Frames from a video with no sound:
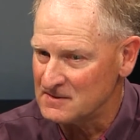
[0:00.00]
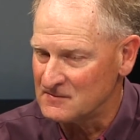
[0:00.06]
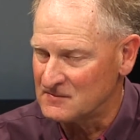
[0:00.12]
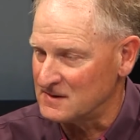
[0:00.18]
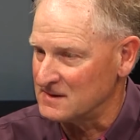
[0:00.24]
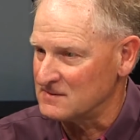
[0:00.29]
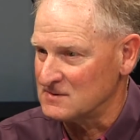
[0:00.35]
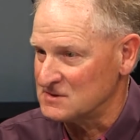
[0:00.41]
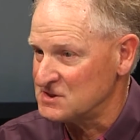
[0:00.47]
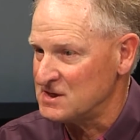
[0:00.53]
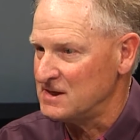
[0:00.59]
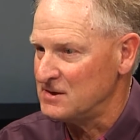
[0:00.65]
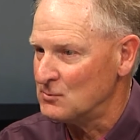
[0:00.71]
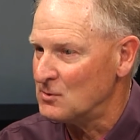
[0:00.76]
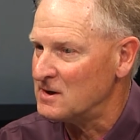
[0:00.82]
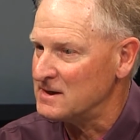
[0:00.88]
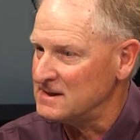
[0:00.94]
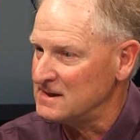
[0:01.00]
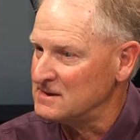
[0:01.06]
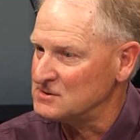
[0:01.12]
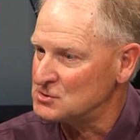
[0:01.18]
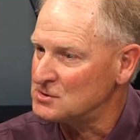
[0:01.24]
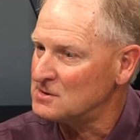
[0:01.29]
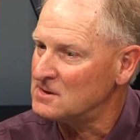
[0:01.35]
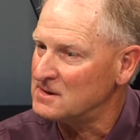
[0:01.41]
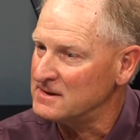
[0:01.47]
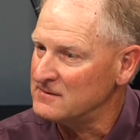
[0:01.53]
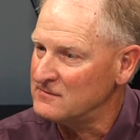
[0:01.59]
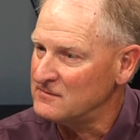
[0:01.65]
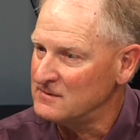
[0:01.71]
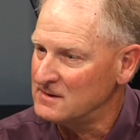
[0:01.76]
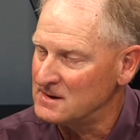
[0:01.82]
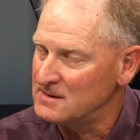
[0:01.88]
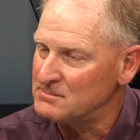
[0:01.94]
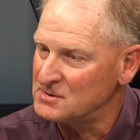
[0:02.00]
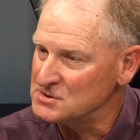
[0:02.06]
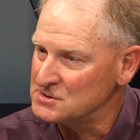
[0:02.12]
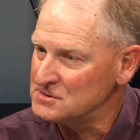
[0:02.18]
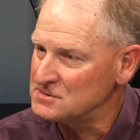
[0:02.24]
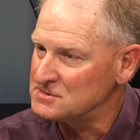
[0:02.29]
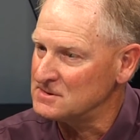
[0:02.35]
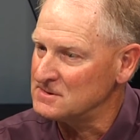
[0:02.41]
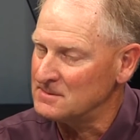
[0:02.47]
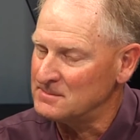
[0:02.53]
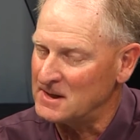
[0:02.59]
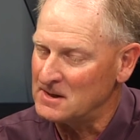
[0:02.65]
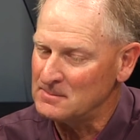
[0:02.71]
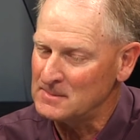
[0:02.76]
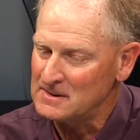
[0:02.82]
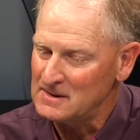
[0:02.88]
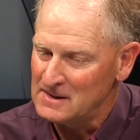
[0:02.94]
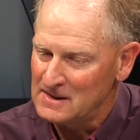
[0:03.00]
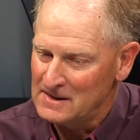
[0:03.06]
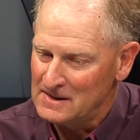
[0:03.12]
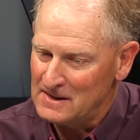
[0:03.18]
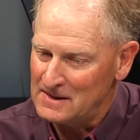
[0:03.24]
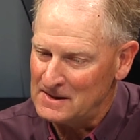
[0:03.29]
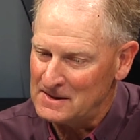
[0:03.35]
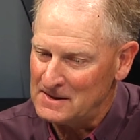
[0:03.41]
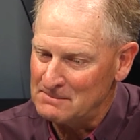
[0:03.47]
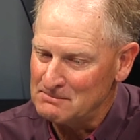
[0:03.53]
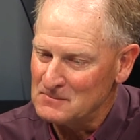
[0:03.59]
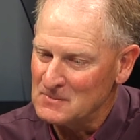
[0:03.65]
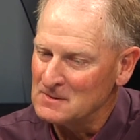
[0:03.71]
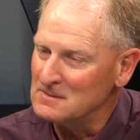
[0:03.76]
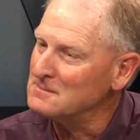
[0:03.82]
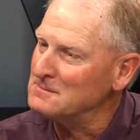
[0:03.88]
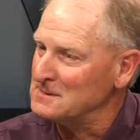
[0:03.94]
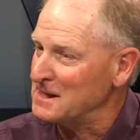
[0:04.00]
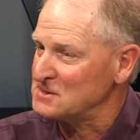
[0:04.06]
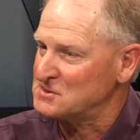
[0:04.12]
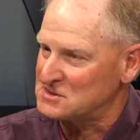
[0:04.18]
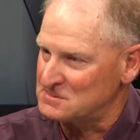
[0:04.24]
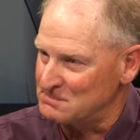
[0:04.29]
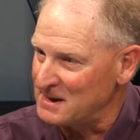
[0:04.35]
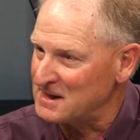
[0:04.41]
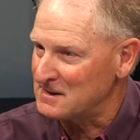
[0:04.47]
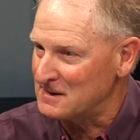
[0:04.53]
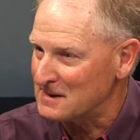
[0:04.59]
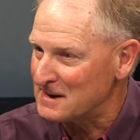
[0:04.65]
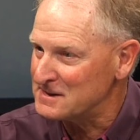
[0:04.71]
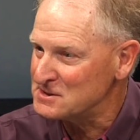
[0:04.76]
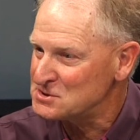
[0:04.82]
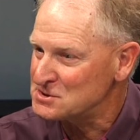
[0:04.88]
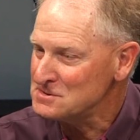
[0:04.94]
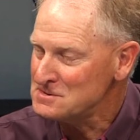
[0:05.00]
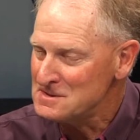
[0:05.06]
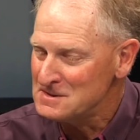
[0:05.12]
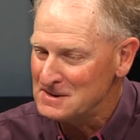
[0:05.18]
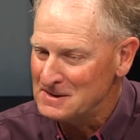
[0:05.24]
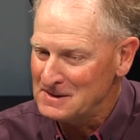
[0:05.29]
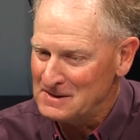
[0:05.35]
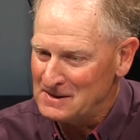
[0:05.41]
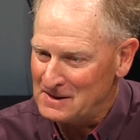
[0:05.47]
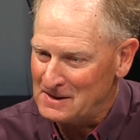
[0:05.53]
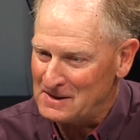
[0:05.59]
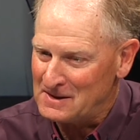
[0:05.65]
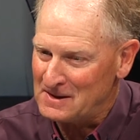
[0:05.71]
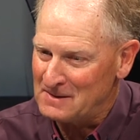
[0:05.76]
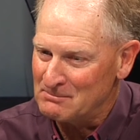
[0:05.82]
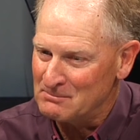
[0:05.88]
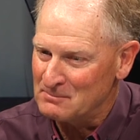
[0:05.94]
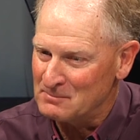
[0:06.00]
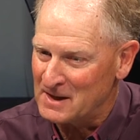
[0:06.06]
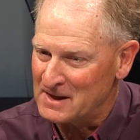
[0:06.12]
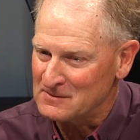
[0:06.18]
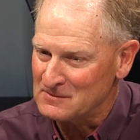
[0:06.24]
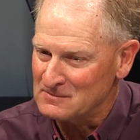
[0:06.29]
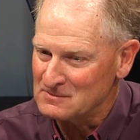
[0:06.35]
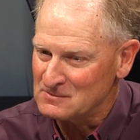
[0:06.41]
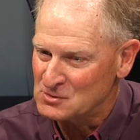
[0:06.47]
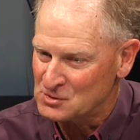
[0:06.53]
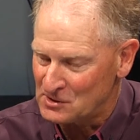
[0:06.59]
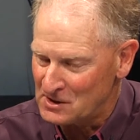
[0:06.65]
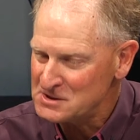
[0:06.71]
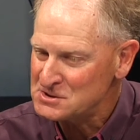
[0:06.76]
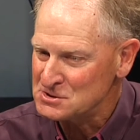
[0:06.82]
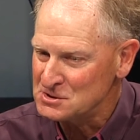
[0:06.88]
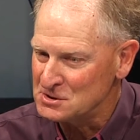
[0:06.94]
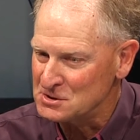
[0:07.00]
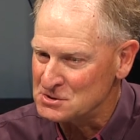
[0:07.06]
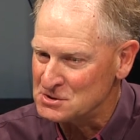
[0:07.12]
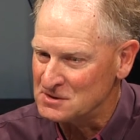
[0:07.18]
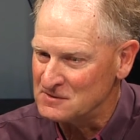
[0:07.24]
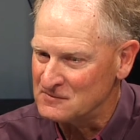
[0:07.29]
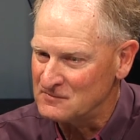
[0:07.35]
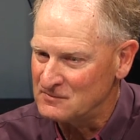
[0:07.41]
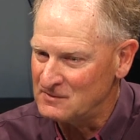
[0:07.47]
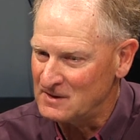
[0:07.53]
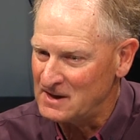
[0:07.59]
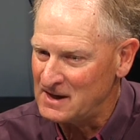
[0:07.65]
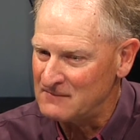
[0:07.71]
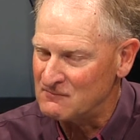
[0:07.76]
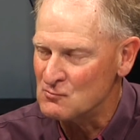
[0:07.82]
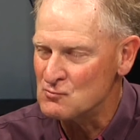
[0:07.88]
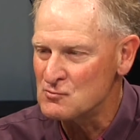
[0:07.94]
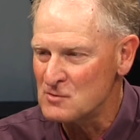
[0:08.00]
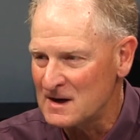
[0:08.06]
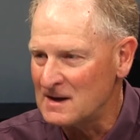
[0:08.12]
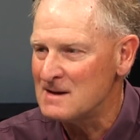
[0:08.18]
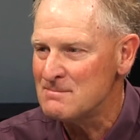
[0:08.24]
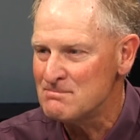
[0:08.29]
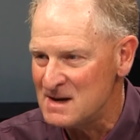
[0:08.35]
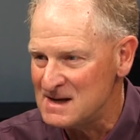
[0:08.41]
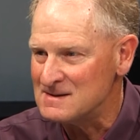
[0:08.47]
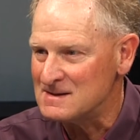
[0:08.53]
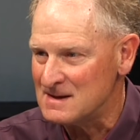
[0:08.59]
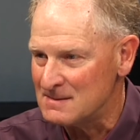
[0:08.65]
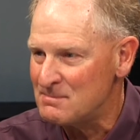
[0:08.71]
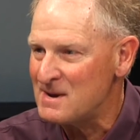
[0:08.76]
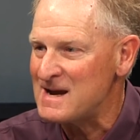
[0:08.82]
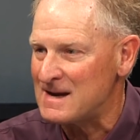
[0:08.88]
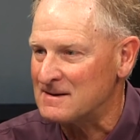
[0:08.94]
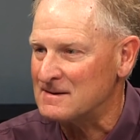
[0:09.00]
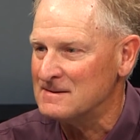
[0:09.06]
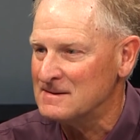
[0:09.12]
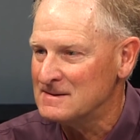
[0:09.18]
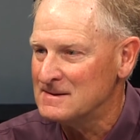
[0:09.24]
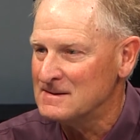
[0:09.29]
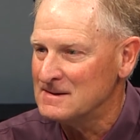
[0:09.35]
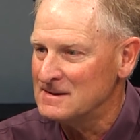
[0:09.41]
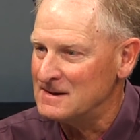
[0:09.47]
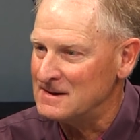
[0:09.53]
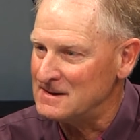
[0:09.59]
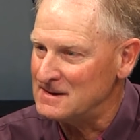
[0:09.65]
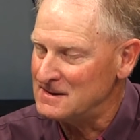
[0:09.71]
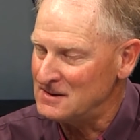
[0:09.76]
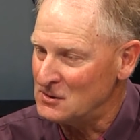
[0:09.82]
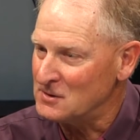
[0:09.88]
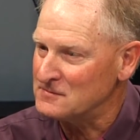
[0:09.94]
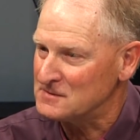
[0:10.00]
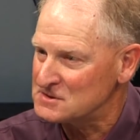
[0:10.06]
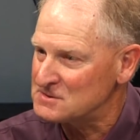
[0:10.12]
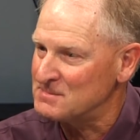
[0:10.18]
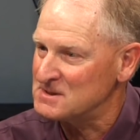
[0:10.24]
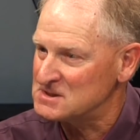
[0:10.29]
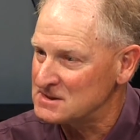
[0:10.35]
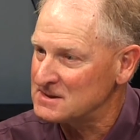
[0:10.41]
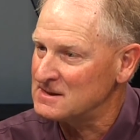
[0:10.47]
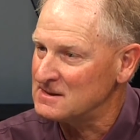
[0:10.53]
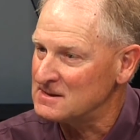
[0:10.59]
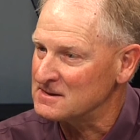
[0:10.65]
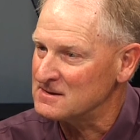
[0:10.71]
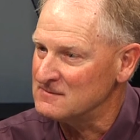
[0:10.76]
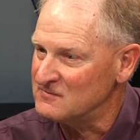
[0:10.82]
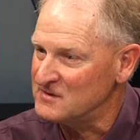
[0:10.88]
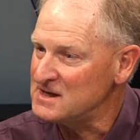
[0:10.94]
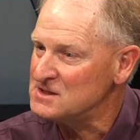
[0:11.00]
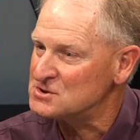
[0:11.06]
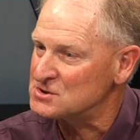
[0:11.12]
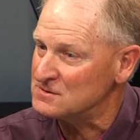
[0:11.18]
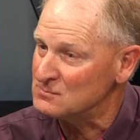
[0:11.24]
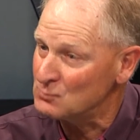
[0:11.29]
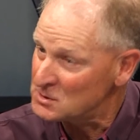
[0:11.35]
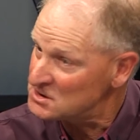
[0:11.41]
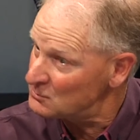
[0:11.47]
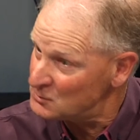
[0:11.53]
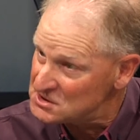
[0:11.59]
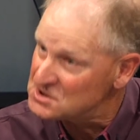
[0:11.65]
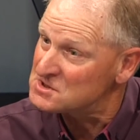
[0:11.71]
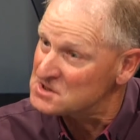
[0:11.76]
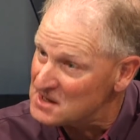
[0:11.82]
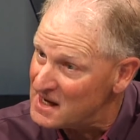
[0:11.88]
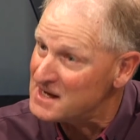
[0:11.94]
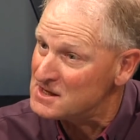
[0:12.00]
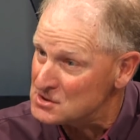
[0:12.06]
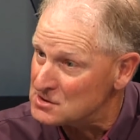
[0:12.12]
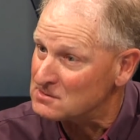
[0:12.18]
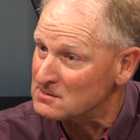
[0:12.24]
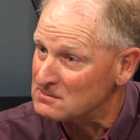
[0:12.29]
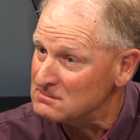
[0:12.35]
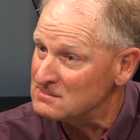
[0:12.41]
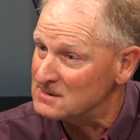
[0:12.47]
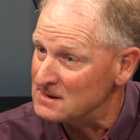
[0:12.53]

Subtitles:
don't think there's any right-hand drive produced at the moment. That's speculation, but Christchurch have really bent their back on this particular convention, which is an annual